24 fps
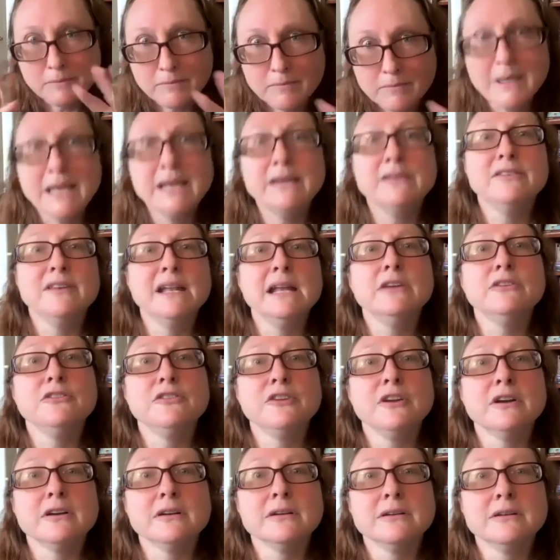makes it
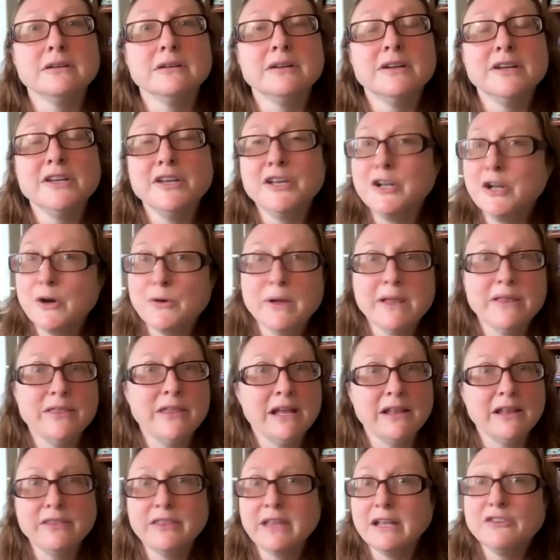easier. And
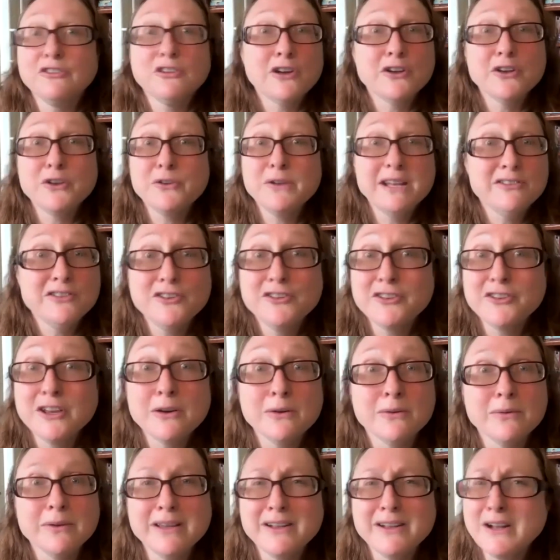that's all you need to
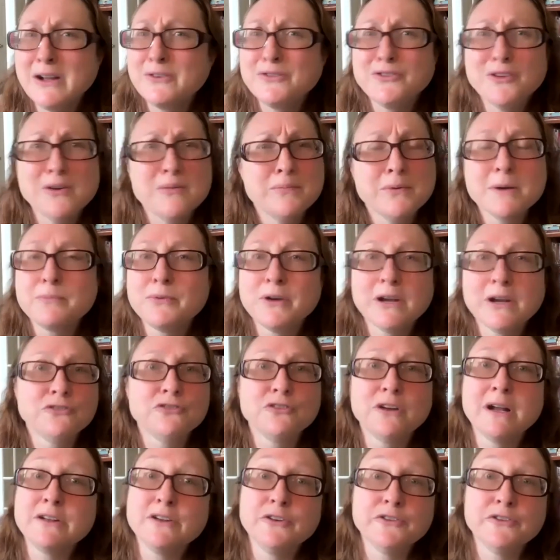do. Don't put
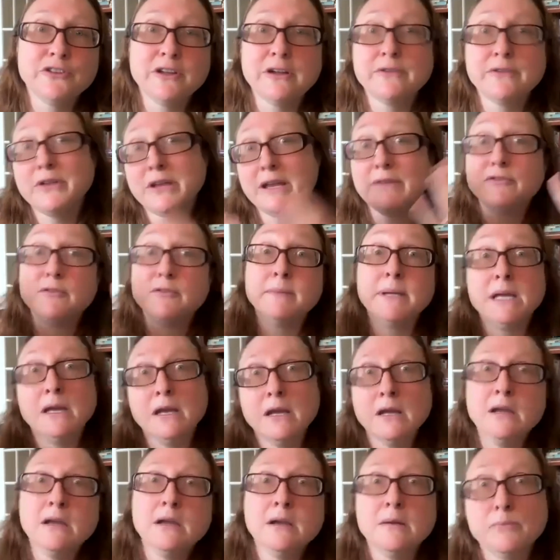pressure on yourself that you have to
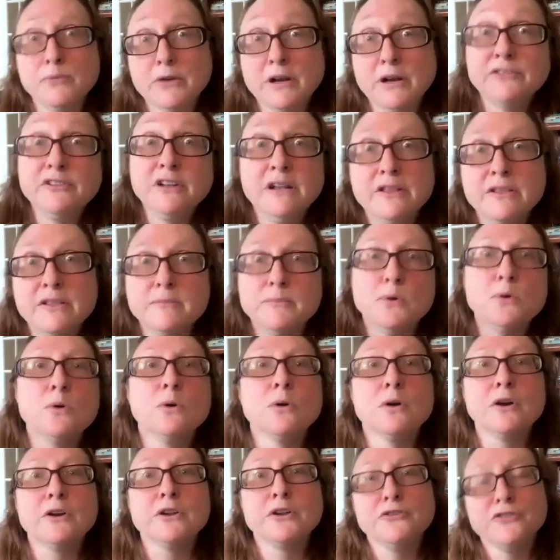be president of the
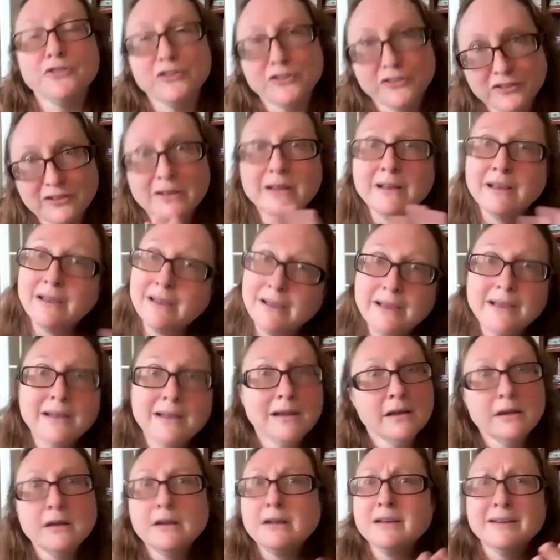board. You
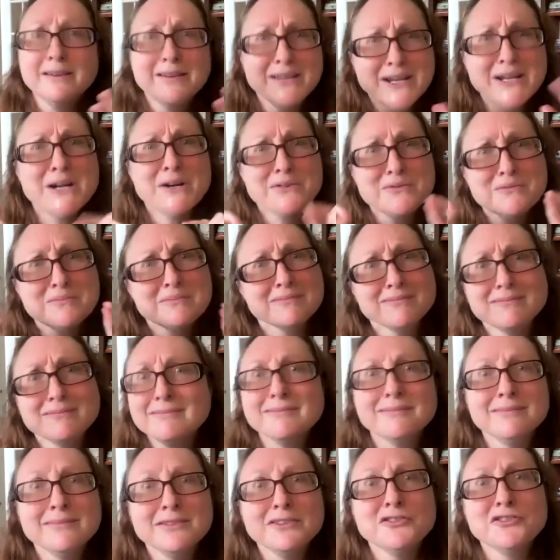you know,
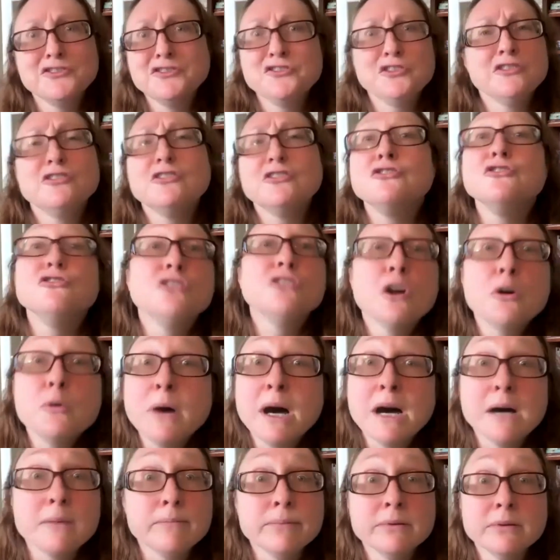just show
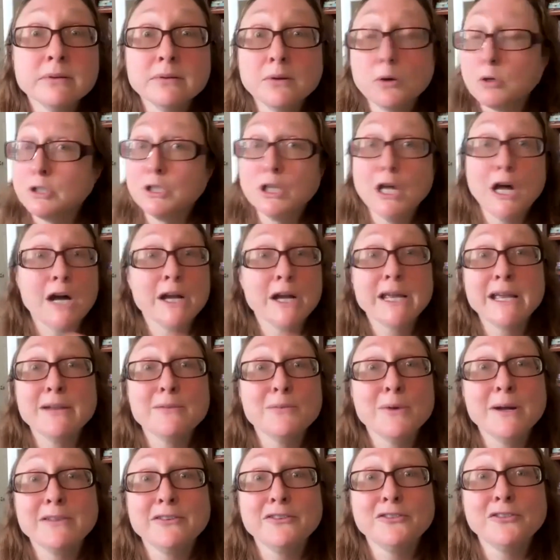up or log
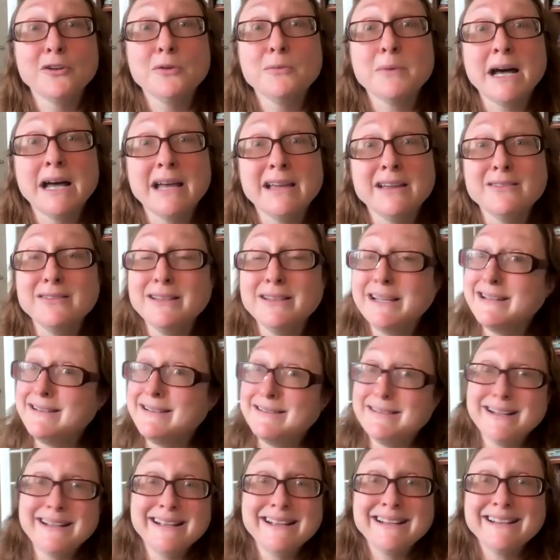in once in a while,
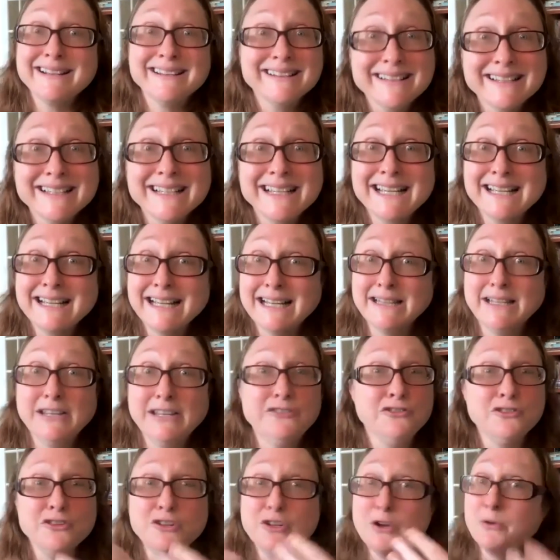and at
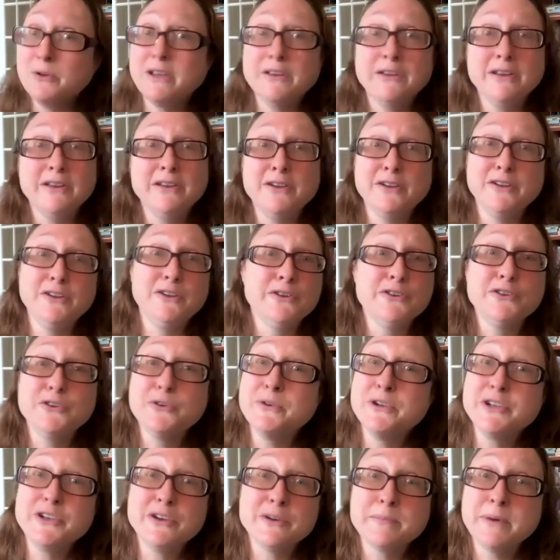least you're
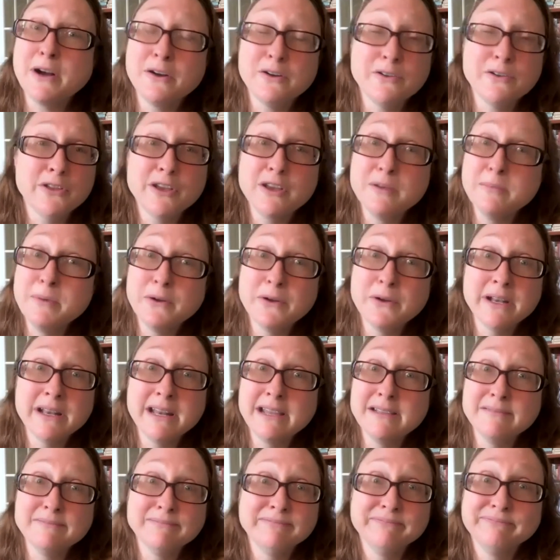doing your part in the
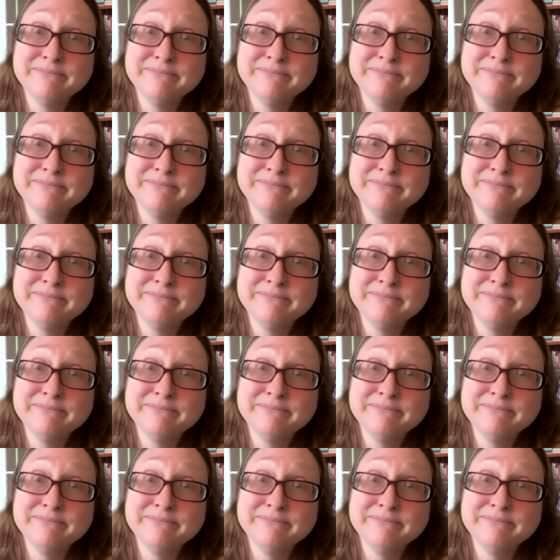community.